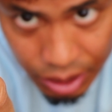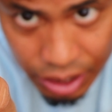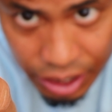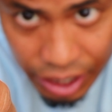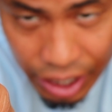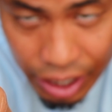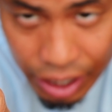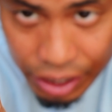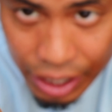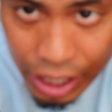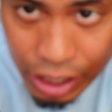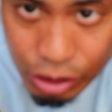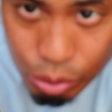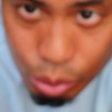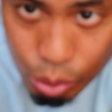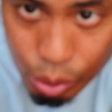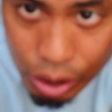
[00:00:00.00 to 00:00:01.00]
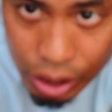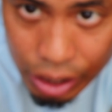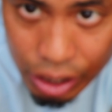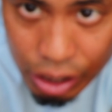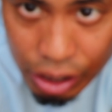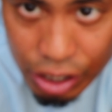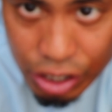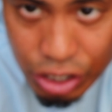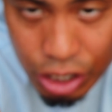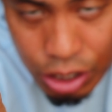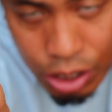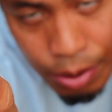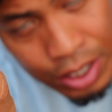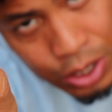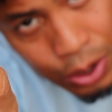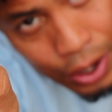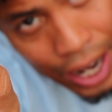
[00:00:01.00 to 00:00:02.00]
Oh, that's really delicious.
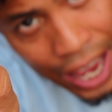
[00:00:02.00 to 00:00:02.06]
So it